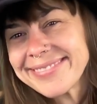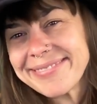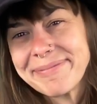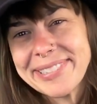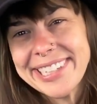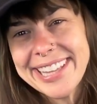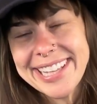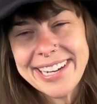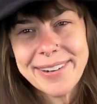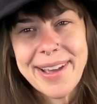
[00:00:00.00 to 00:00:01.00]
Breathe
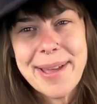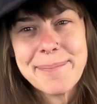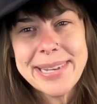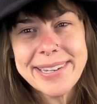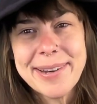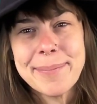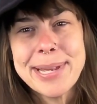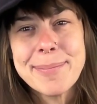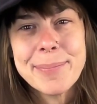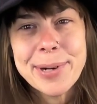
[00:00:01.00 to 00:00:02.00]
out and become
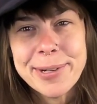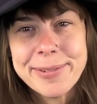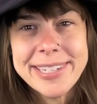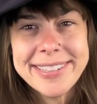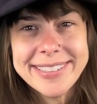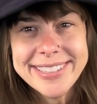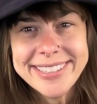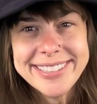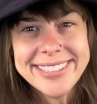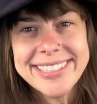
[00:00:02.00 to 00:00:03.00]

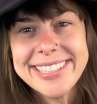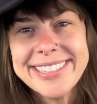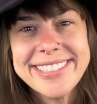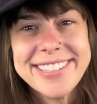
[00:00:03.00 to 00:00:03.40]
impervious to these